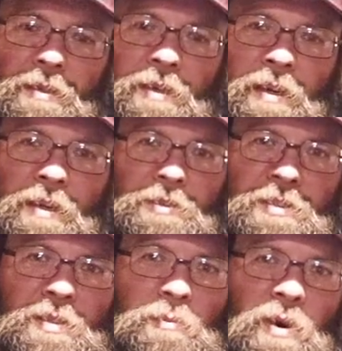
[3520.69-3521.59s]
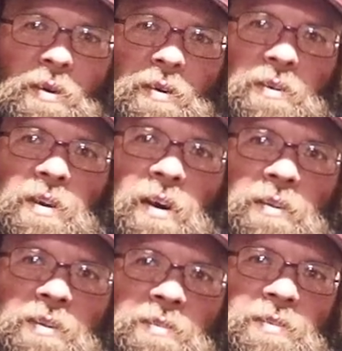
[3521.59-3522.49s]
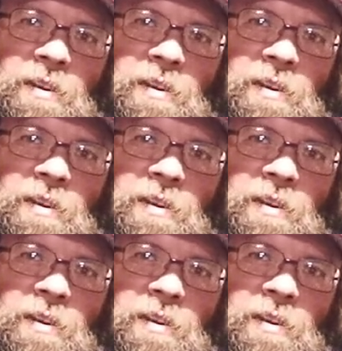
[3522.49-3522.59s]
uh, just a buttered garlic, salt,